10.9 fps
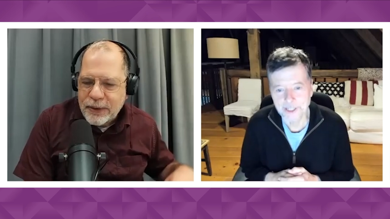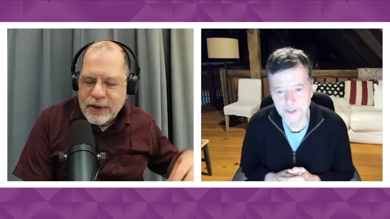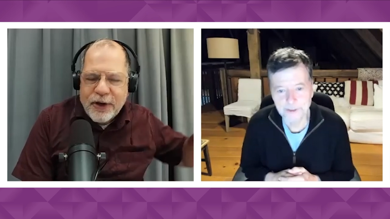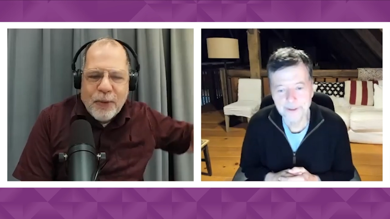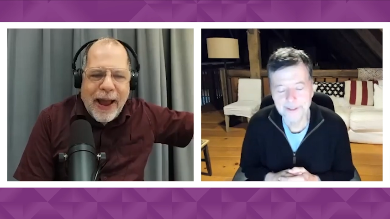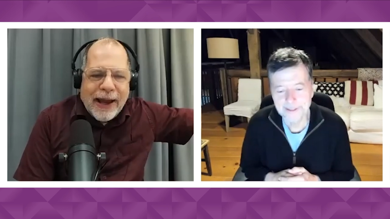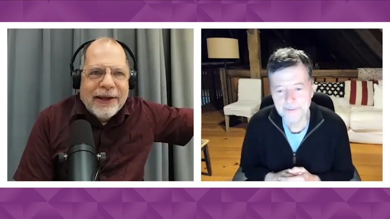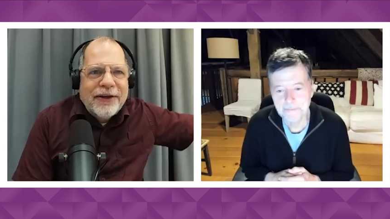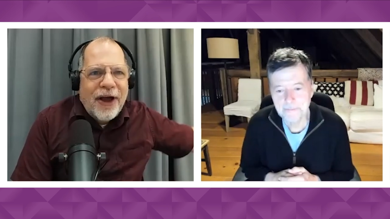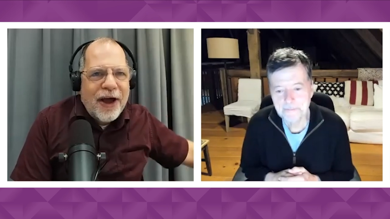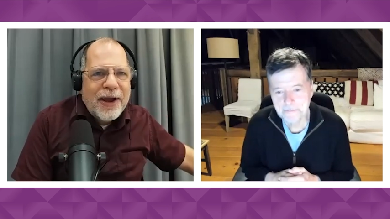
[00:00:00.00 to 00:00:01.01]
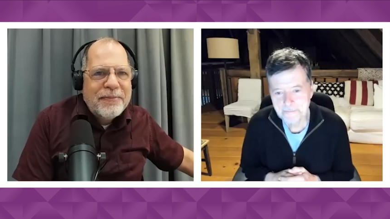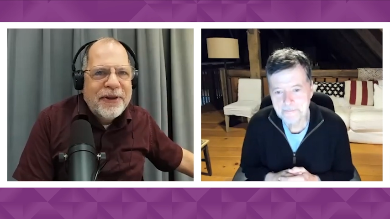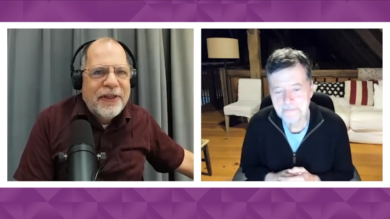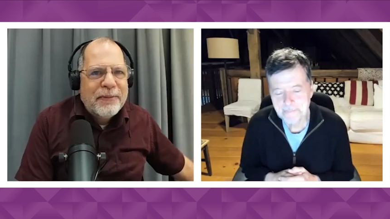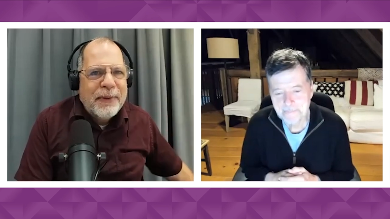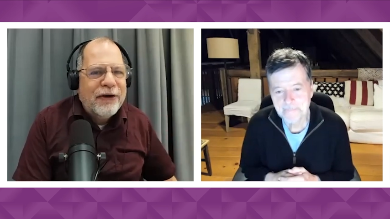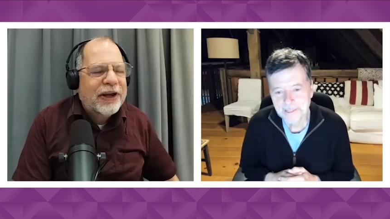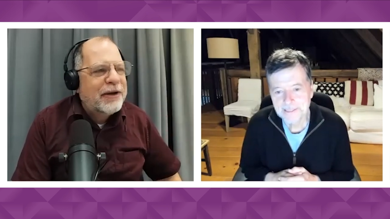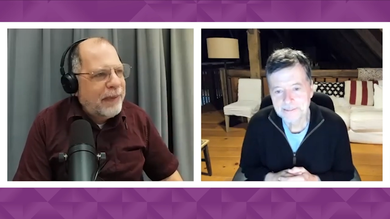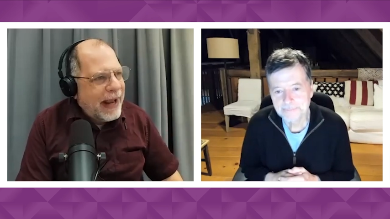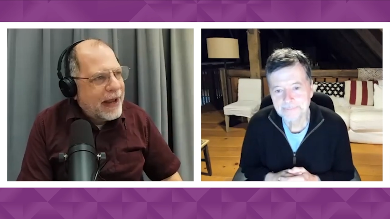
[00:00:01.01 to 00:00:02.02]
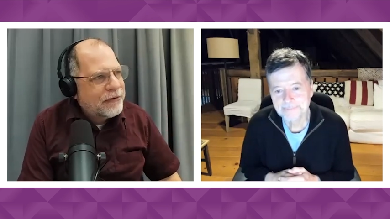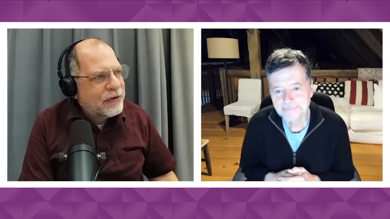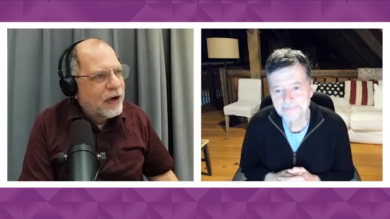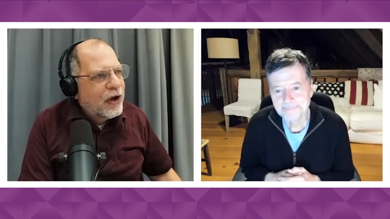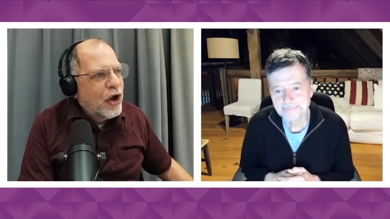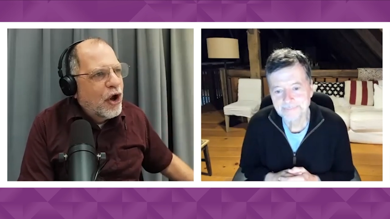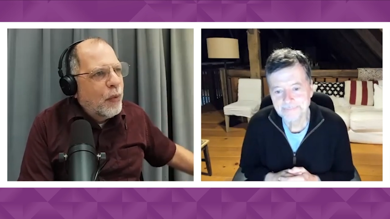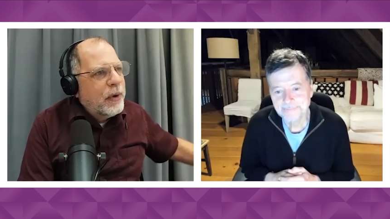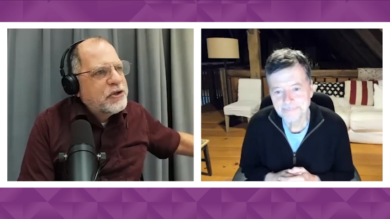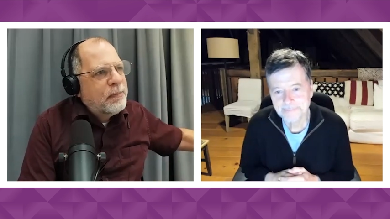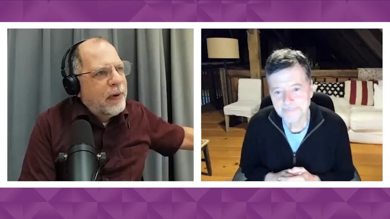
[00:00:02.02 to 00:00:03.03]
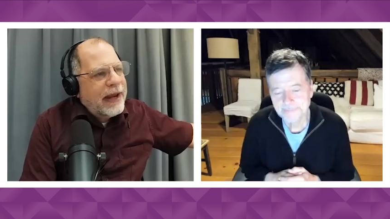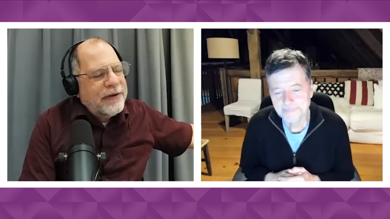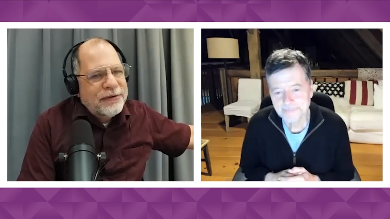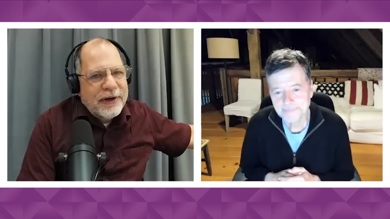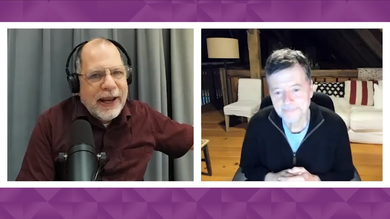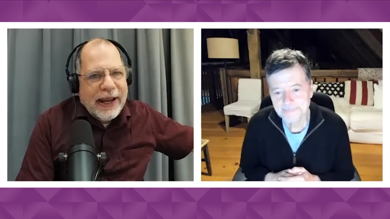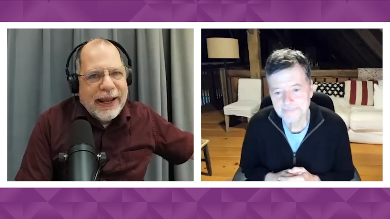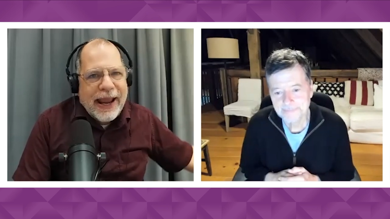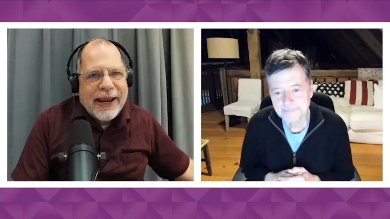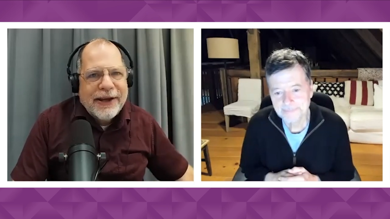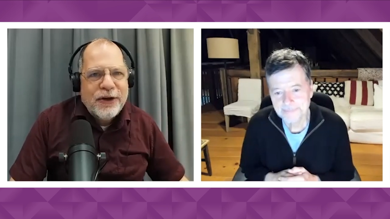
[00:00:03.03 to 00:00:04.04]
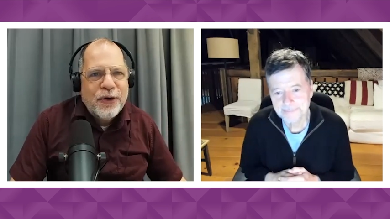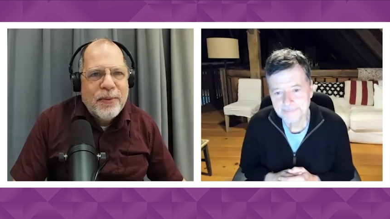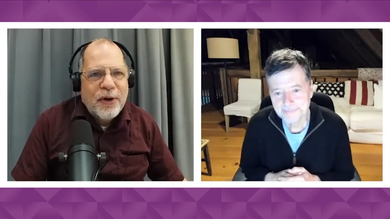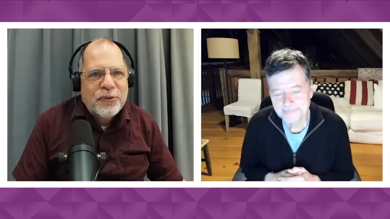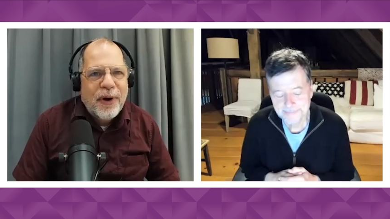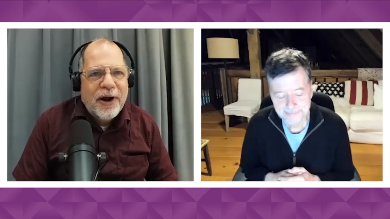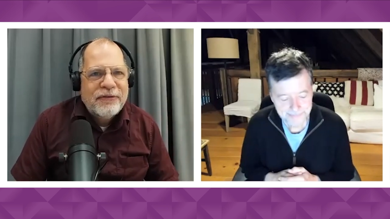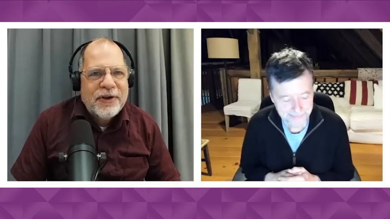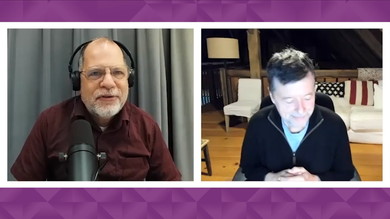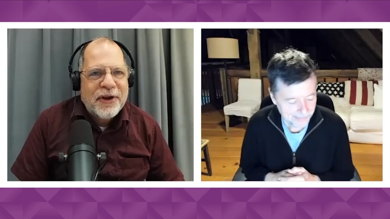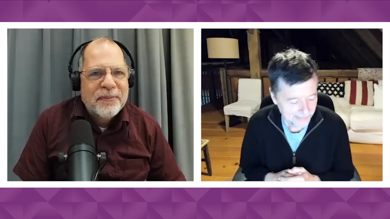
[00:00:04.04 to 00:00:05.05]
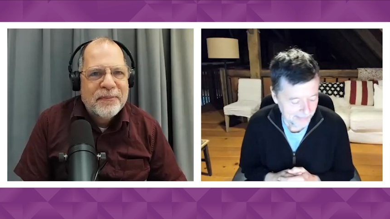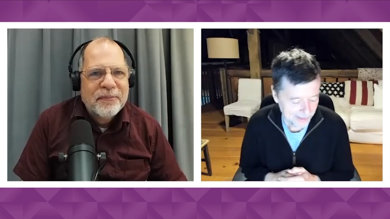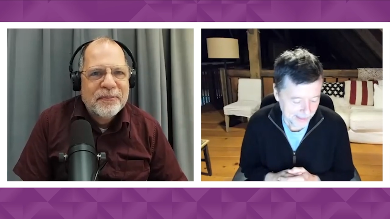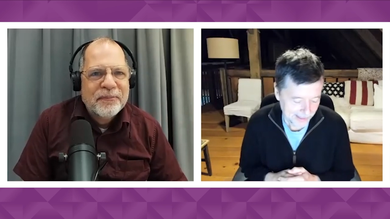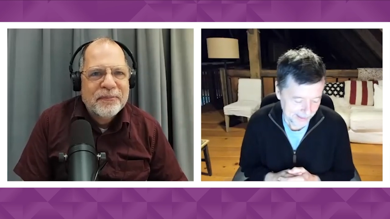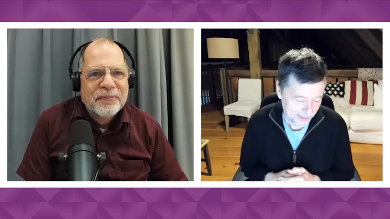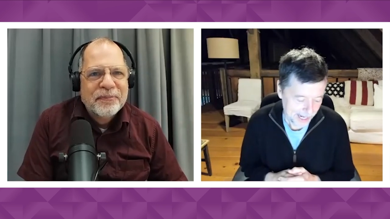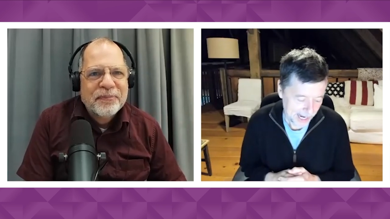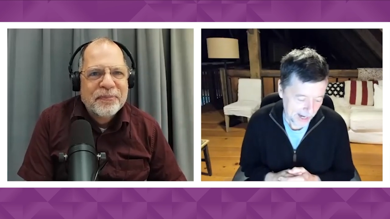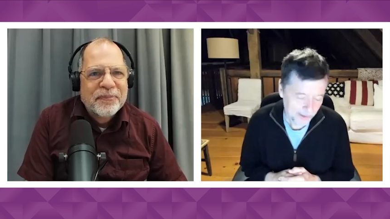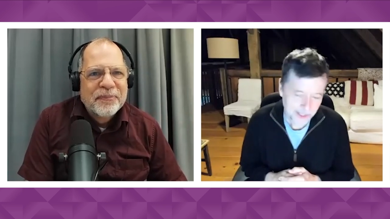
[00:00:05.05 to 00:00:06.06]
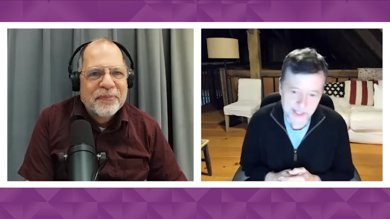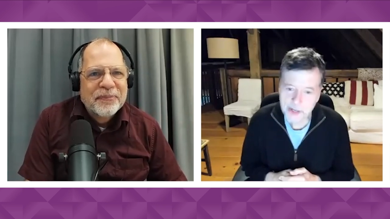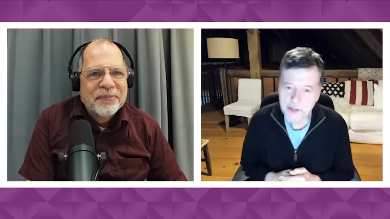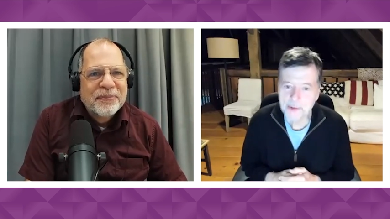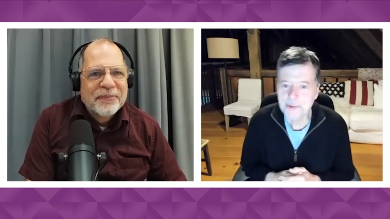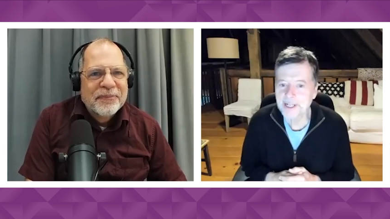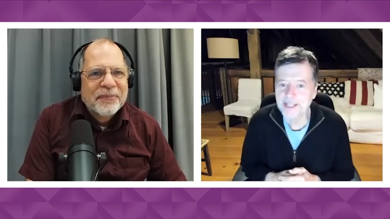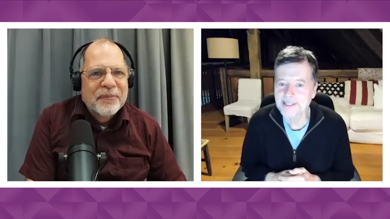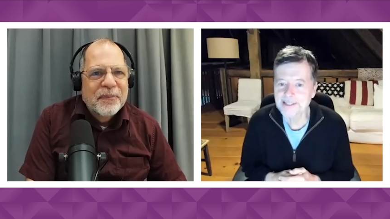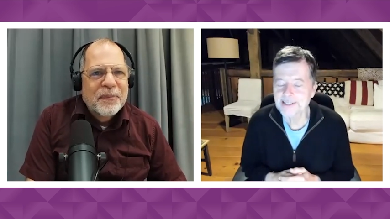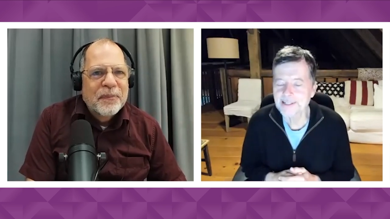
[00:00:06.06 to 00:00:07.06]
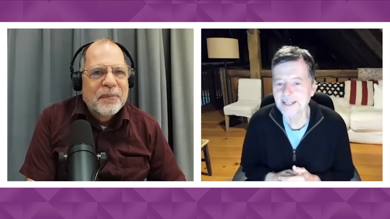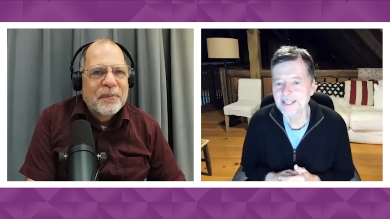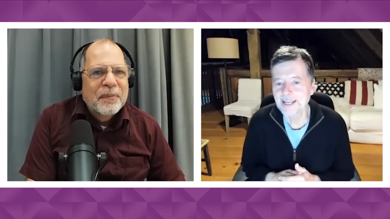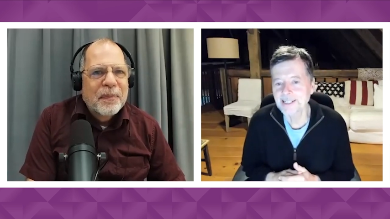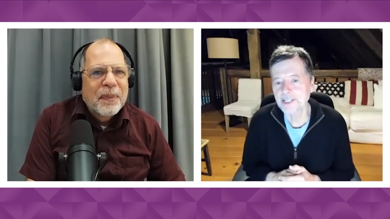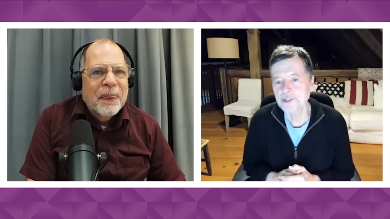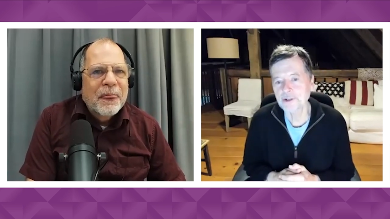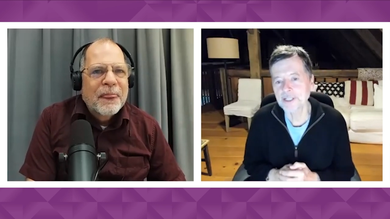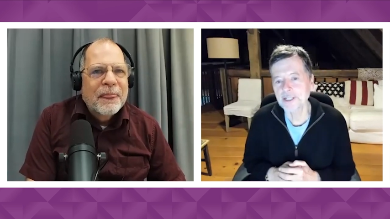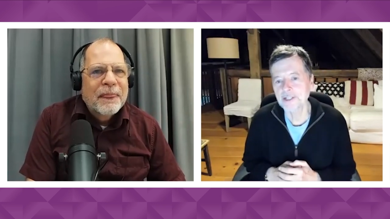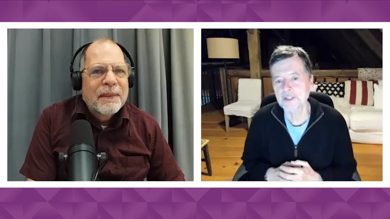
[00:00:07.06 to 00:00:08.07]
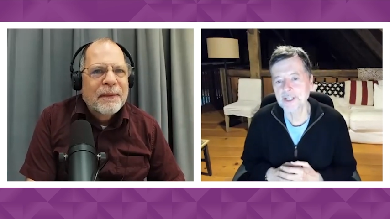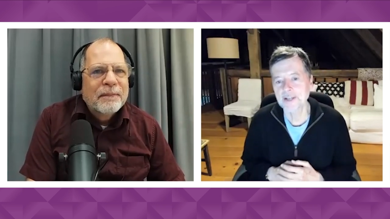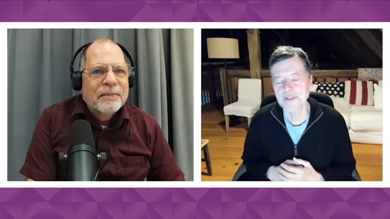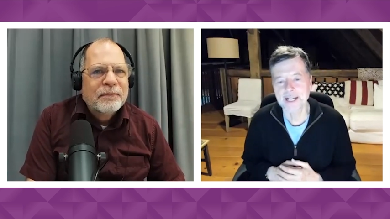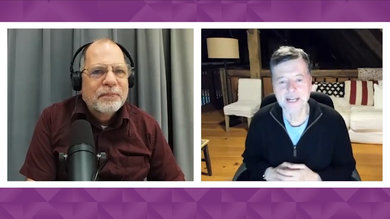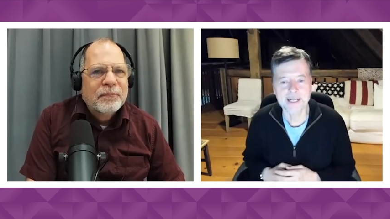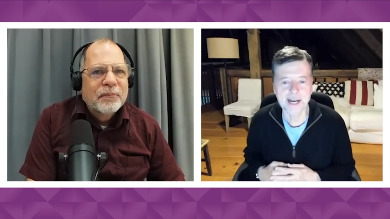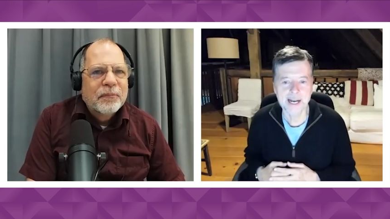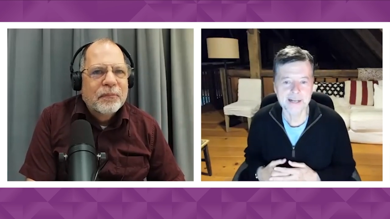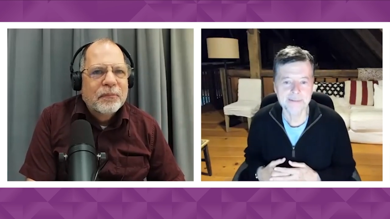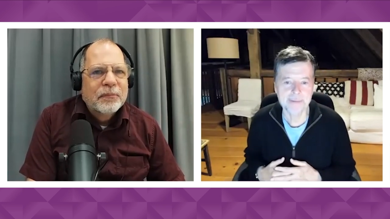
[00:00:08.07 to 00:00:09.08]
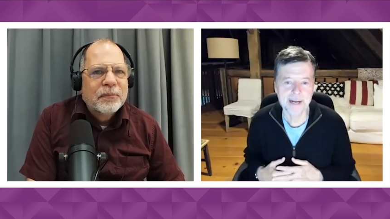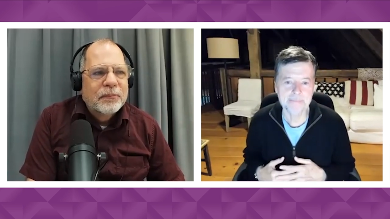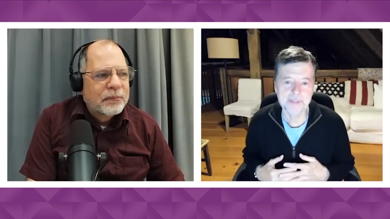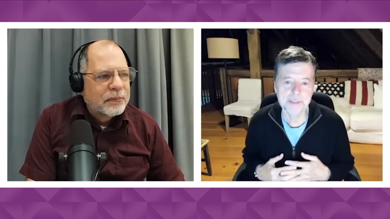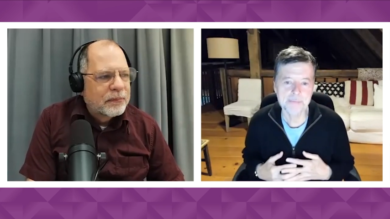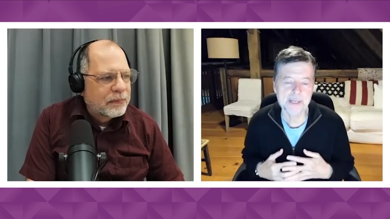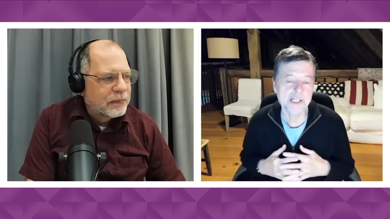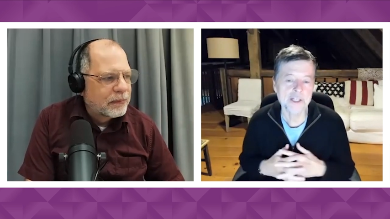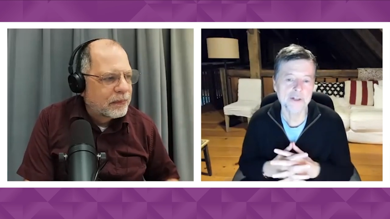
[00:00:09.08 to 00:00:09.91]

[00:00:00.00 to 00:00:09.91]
Speaker 1: You can go back in time to the American past. Which place and decade do you most want to visit?
Speaker 2: Well, you know, it's interesting you said that. I'm speaking